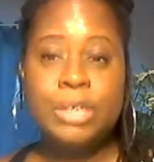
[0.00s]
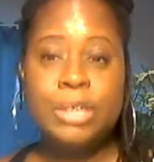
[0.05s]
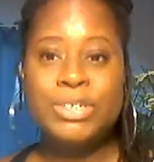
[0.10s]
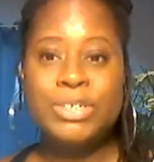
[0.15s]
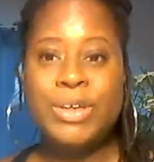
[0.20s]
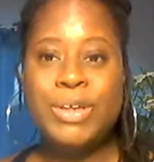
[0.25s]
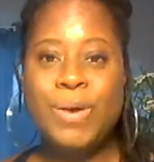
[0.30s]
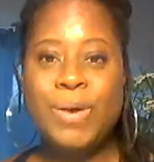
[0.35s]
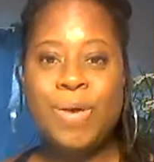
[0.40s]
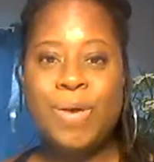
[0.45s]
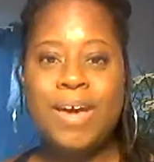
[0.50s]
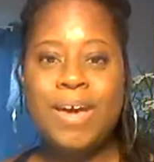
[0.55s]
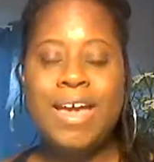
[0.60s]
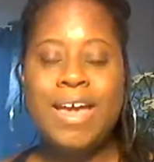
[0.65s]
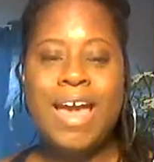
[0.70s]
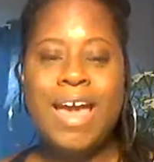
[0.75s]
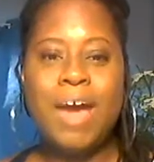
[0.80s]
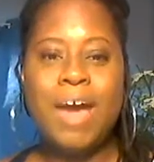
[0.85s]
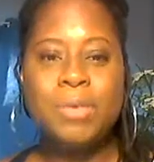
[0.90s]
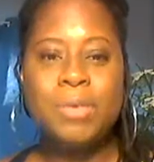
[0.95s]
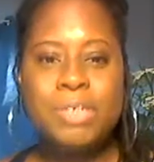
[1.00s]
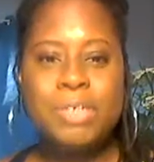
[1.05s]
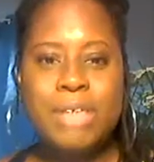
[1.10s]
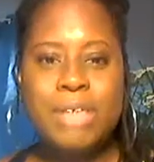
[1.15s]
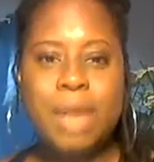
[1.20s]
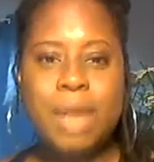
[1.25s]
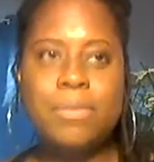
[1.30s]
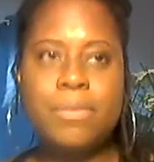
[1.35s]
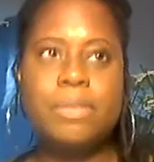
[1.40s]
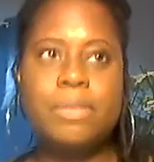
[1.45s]
So I was just
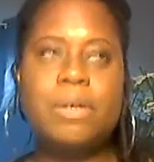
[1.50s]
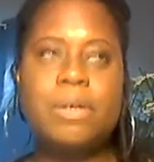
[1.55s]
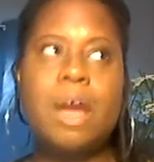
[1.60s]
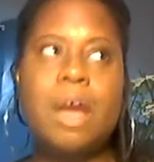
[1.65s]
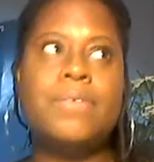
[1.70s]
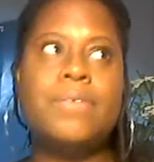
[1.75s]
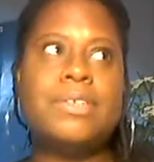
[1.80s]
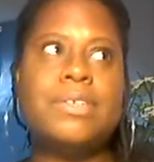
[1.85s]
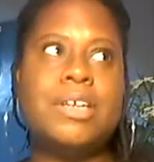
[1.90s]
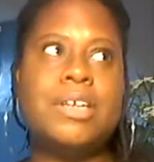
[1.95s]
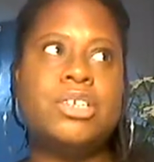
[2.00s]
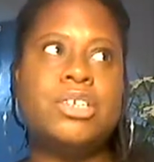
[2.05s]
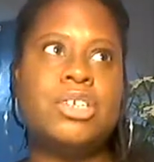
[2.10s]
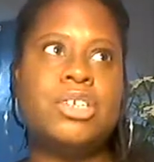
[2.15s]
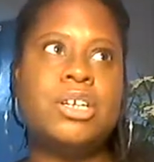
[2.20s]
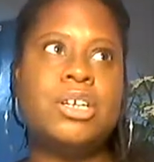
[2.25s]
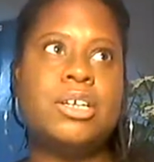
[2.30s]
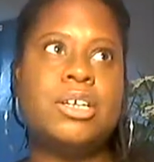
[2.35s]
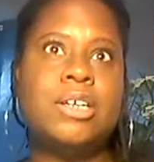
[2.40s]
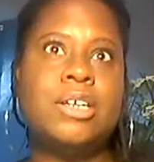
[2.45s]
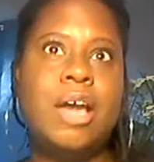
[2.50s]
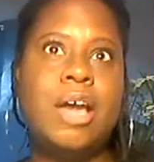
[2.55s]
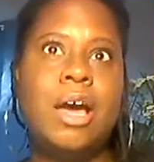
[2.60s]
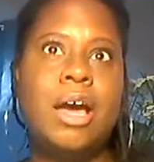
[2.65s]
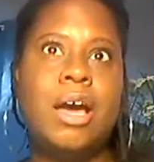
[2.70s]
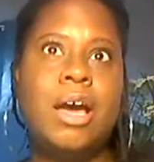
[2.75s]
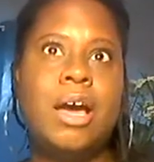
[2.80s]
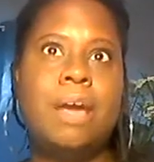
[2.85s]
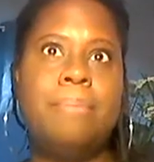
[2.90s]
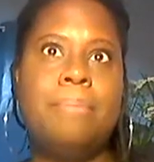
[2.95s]
having this conversation,
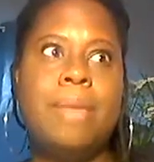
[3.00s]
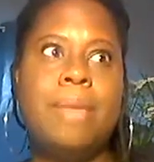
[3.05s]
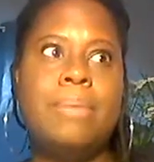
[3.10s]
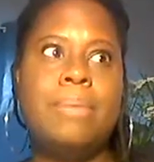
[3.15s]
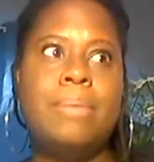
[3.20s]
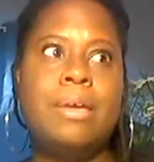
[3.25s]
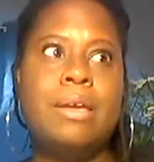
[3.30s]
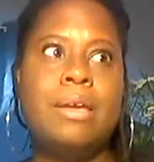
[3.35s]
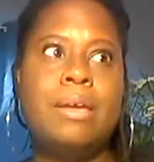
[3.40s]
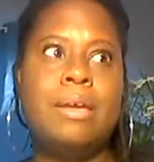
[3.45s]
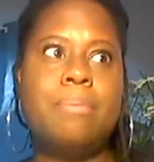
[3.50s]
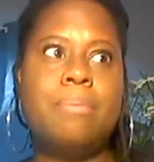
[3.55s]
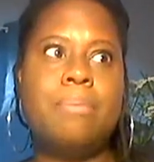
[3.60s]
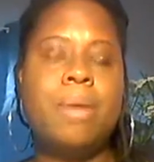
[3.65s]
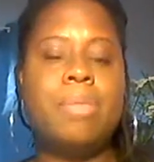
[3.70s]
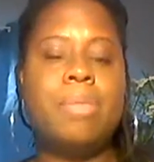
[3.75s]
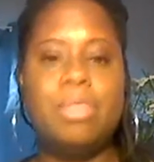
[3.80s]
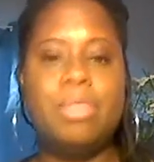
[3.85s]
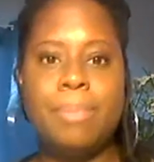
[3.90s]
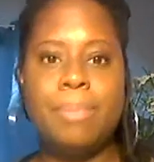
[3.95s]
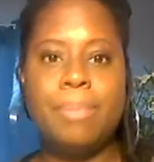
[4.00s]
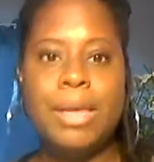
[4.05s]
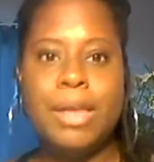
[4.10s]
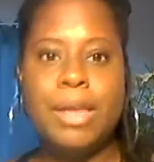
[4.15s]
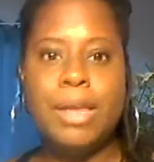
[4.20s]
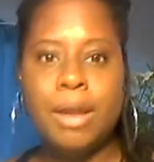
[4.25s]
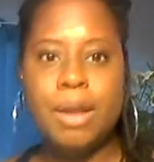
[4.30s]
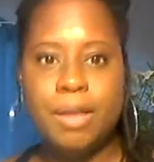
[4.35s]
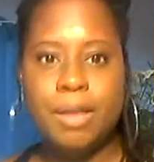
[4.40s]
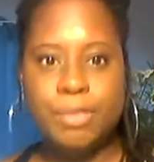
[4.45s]
probably the
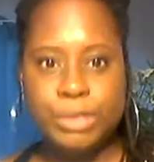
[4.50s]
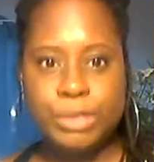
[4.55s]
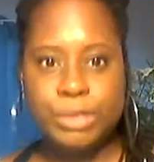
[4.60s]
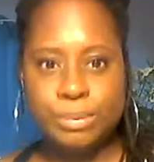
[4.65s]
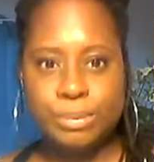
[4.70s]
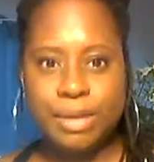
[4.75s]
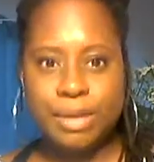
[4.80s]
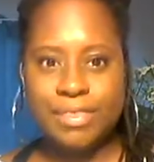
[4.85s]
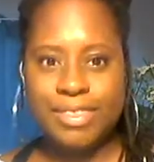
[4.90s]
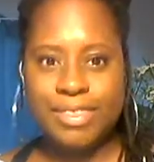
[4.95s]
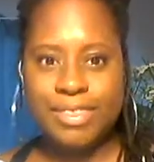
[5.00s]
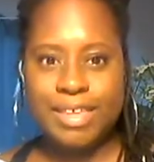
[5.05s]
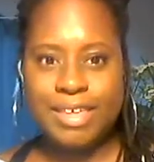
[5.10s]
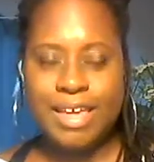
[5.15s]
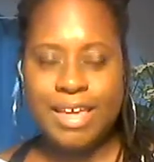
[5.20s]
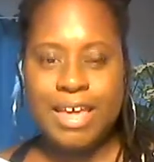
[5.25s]
beginning of this month.